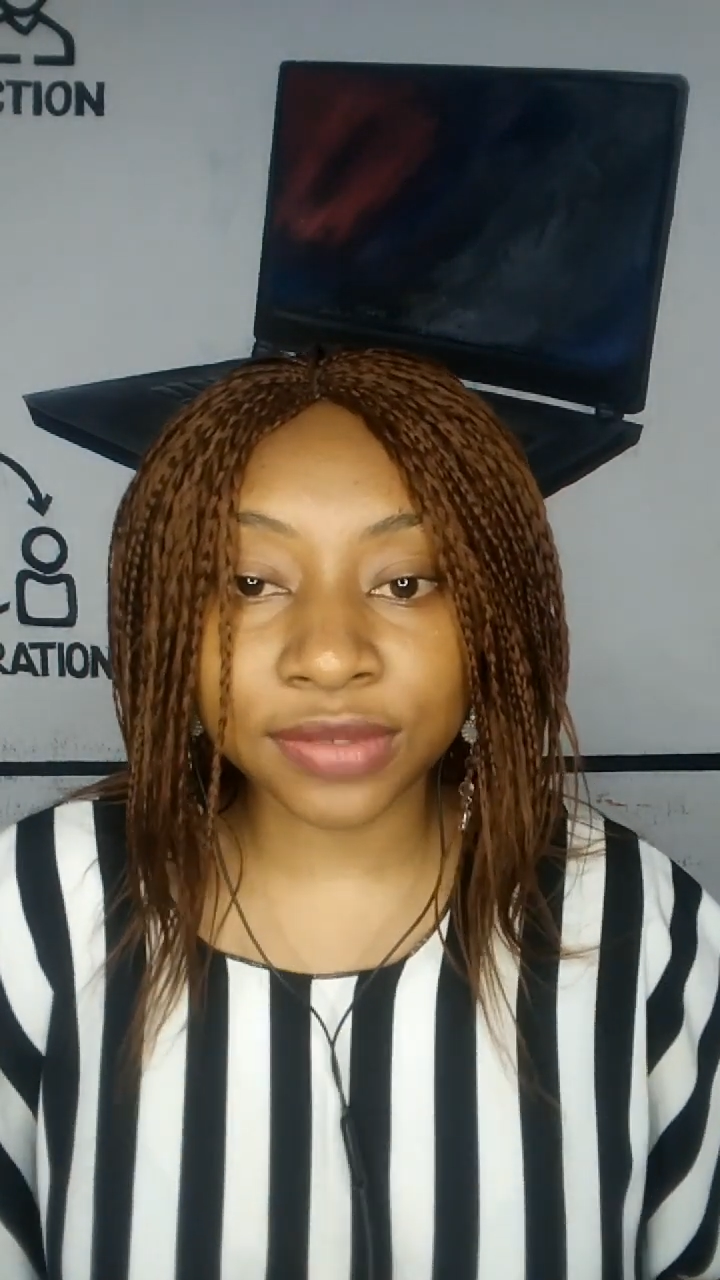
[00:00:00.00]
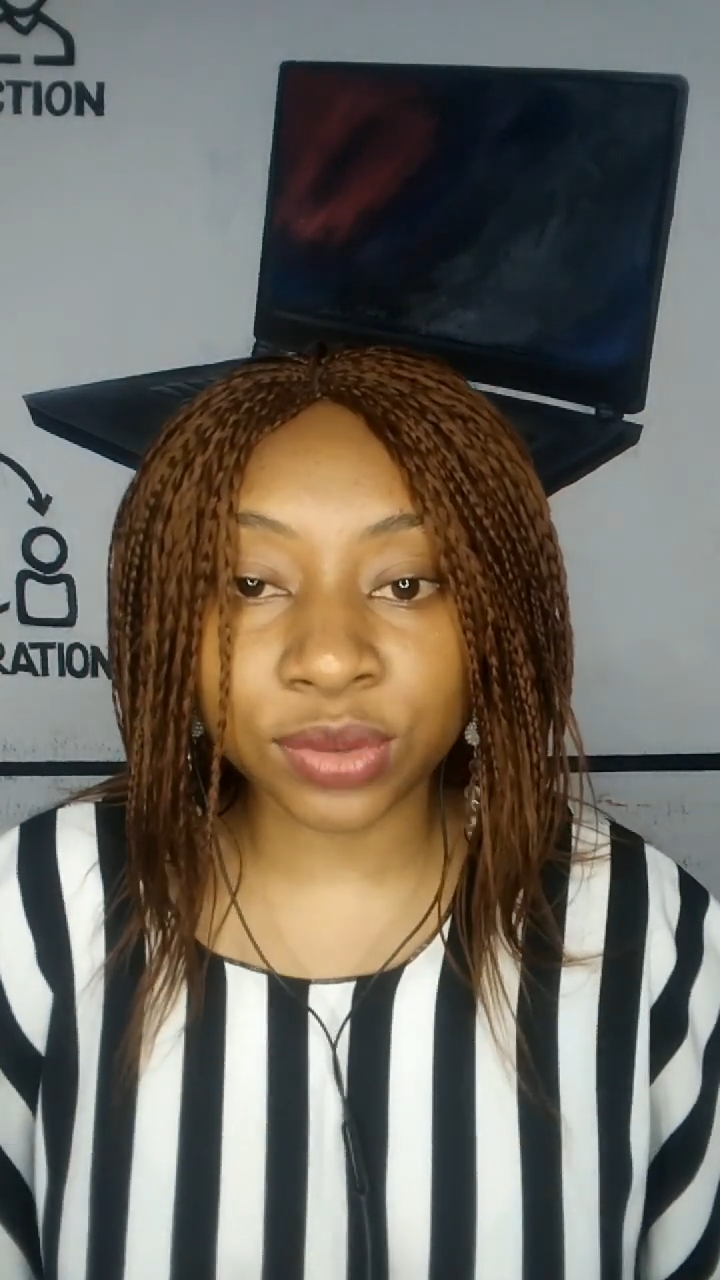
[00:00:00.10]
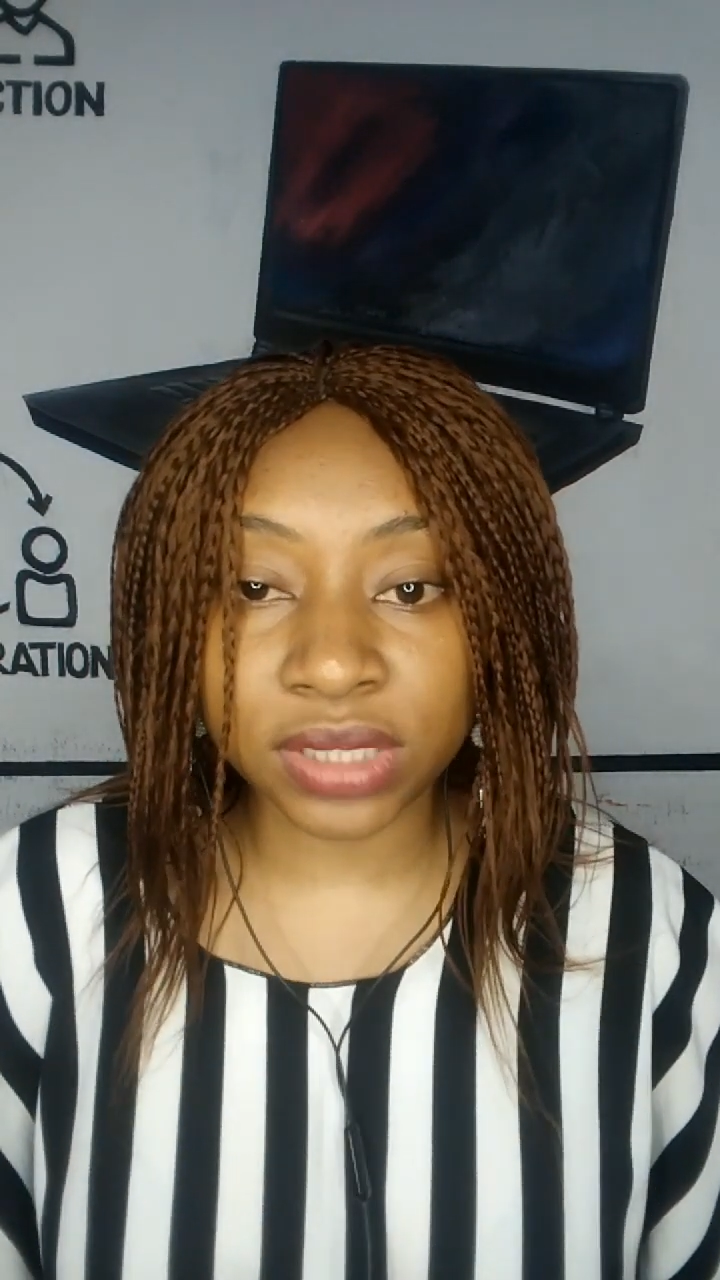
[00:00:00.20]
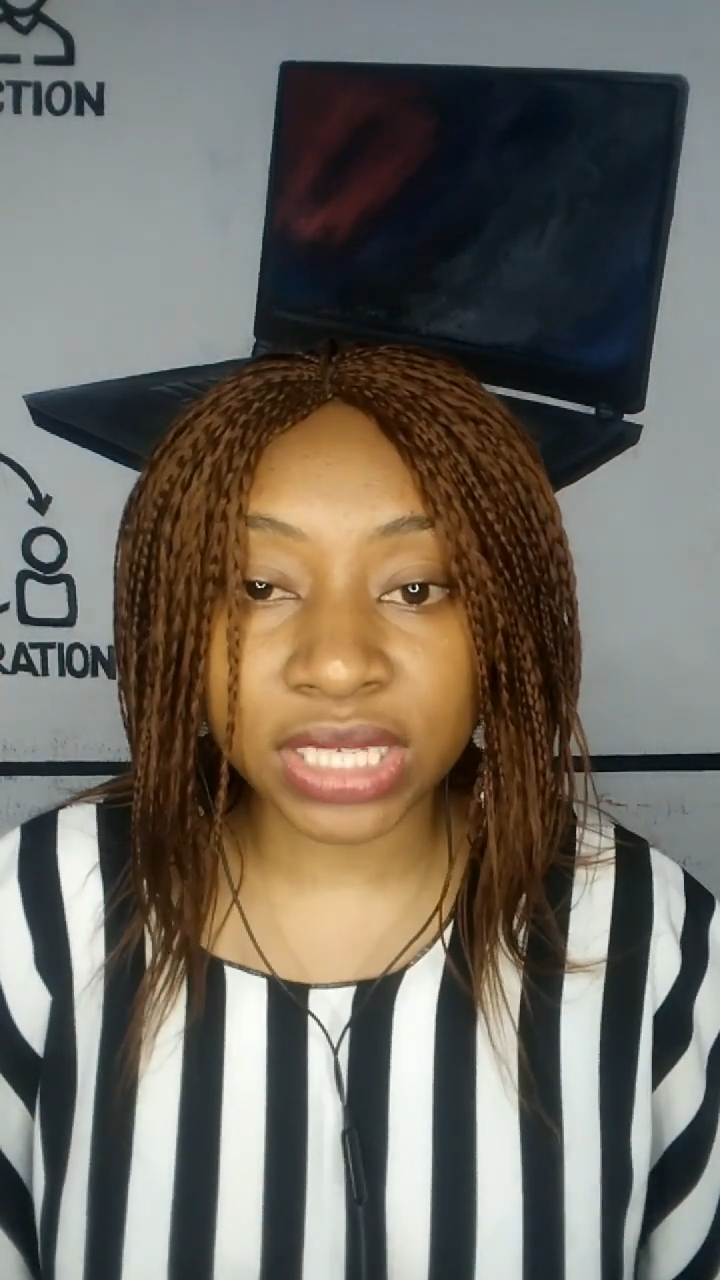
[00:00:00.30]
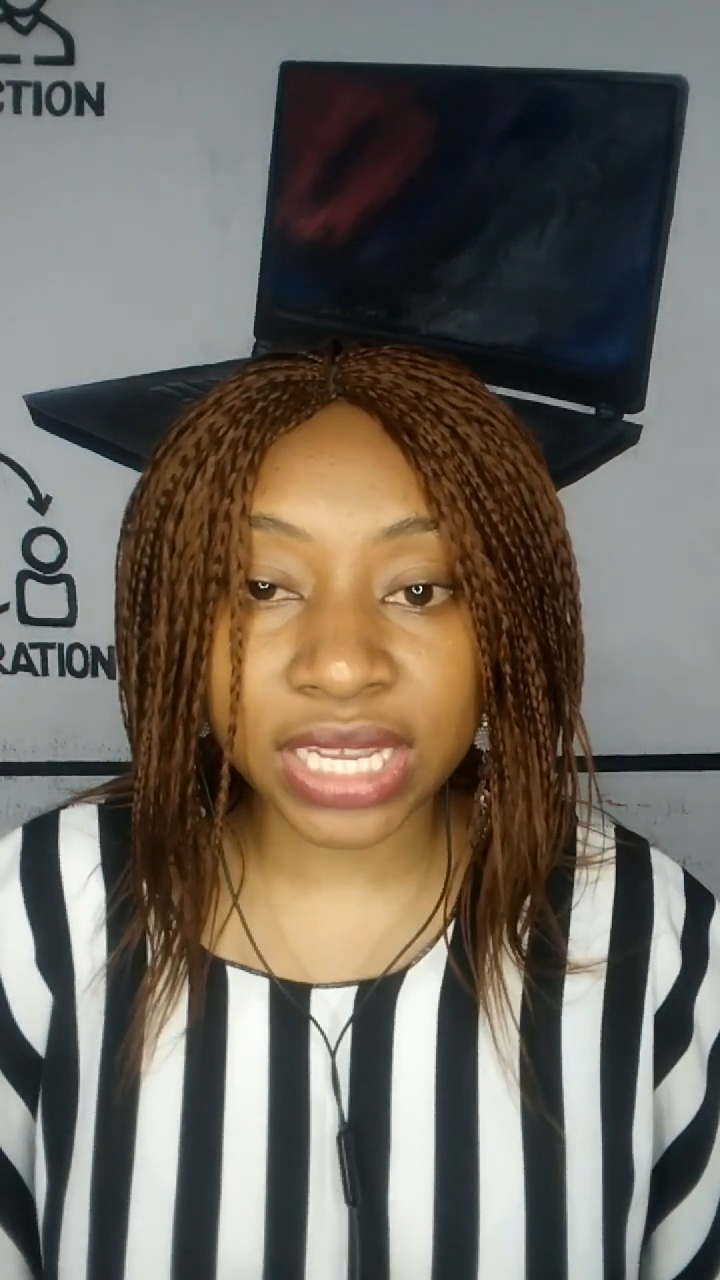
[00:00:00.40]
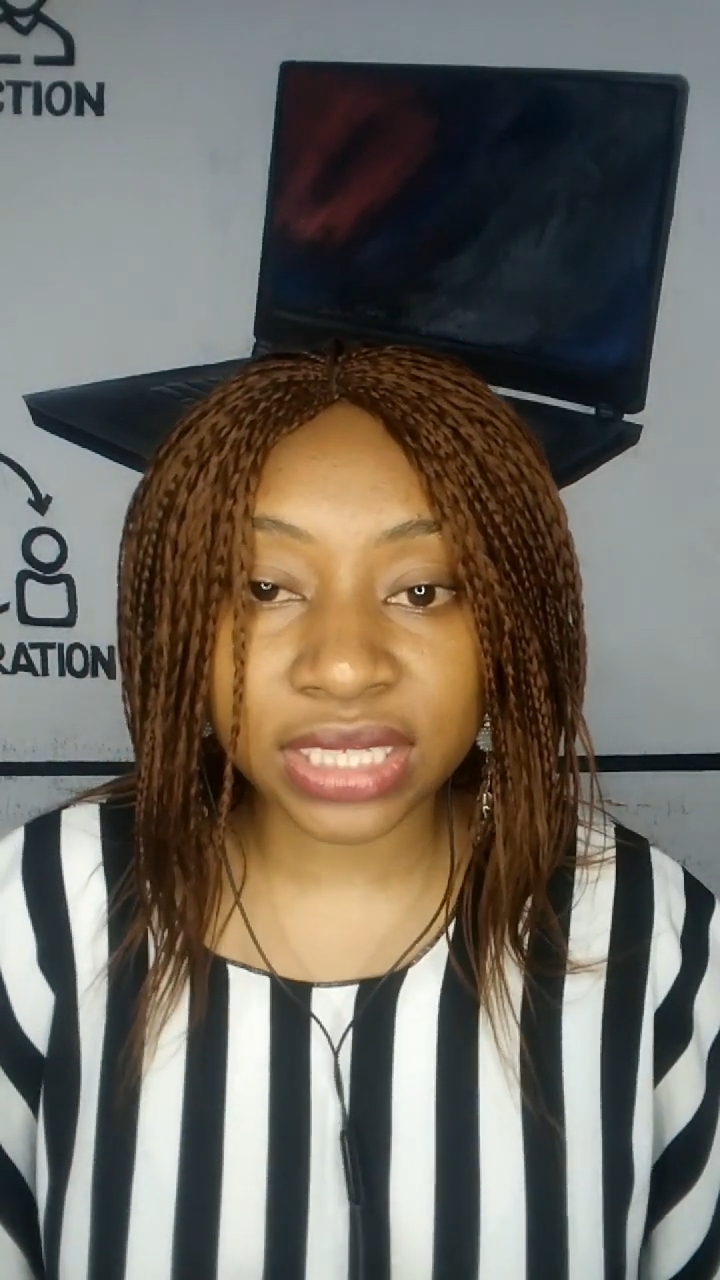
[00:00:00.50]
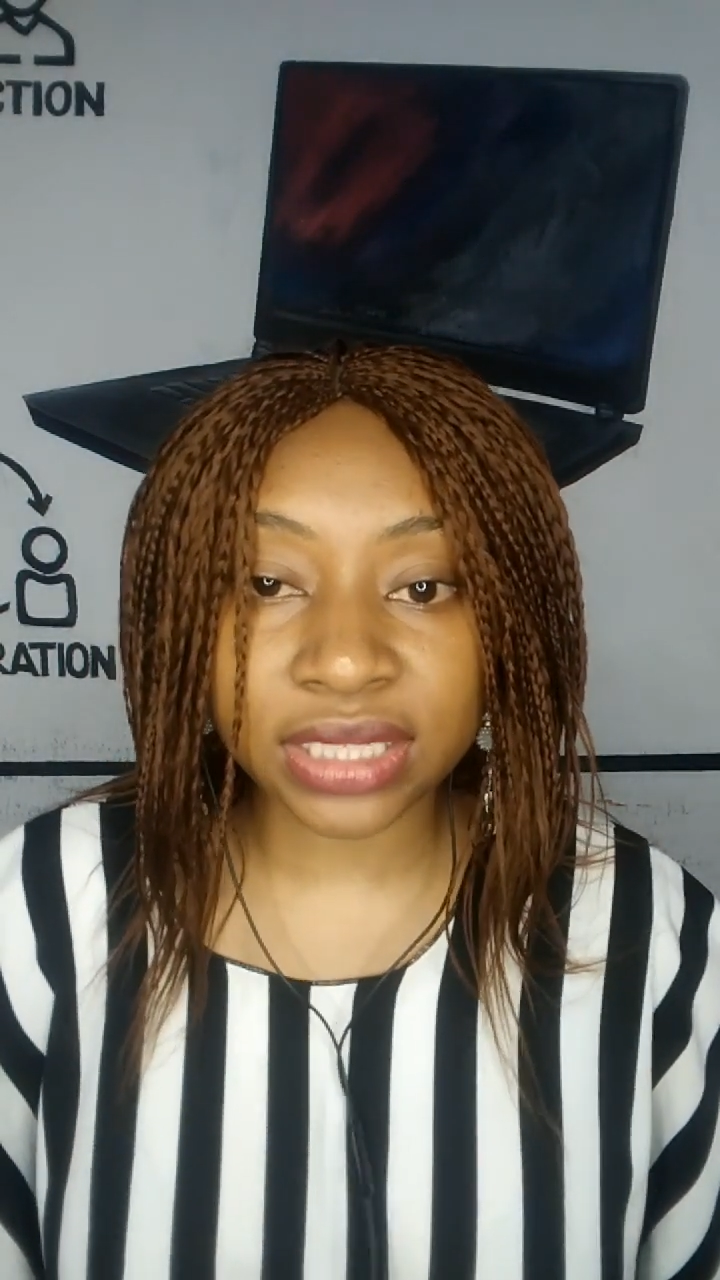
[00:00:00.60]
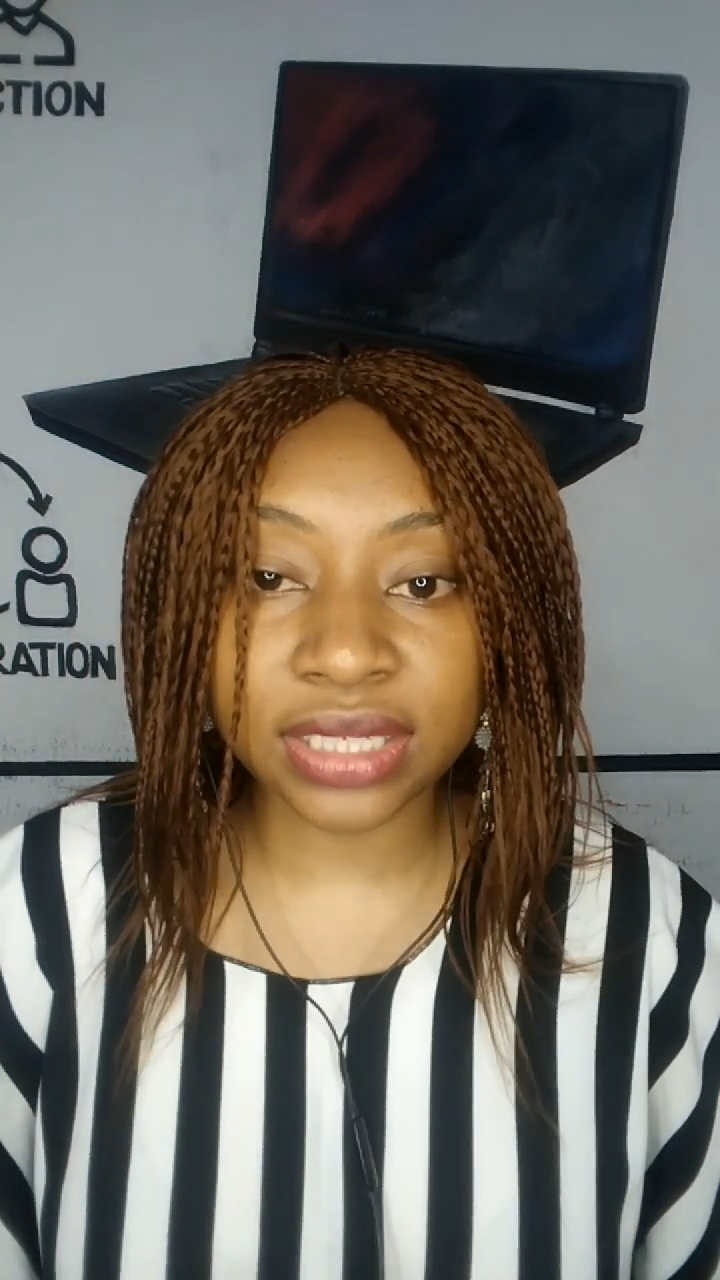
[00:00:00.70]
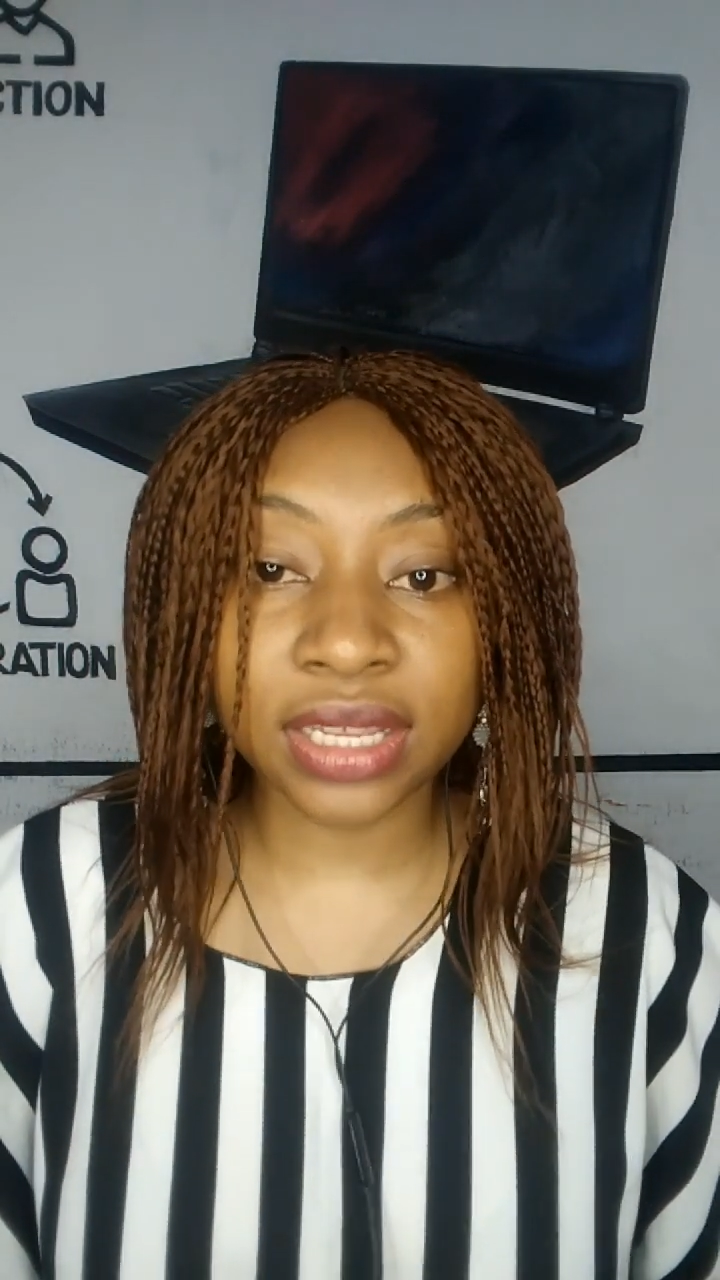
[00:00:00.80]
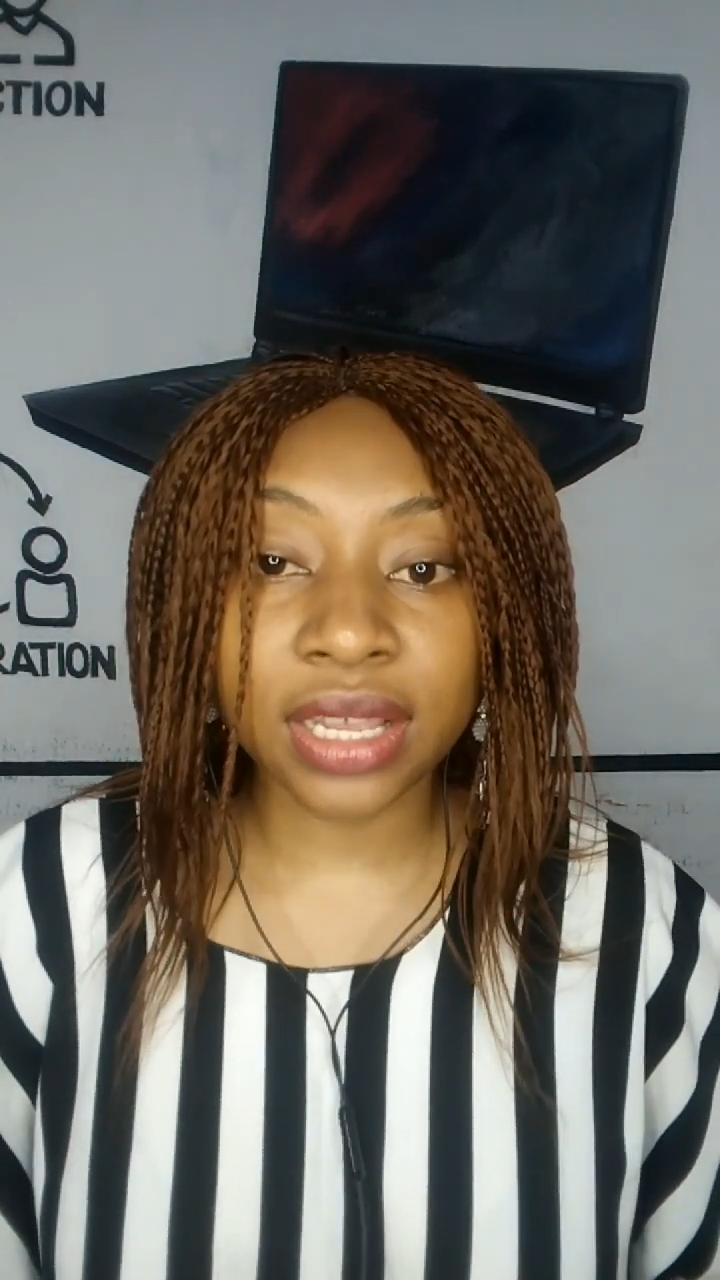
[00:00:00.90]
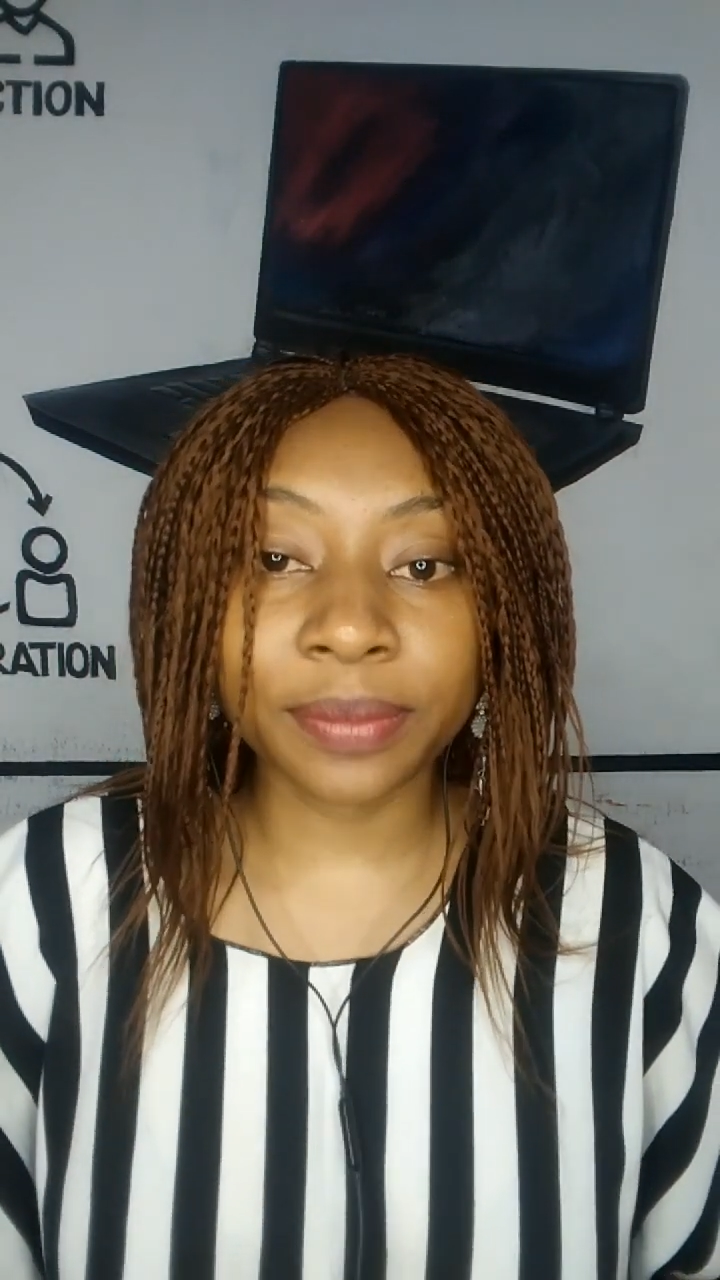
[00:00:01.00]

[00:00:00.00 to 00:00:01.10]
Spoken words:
to test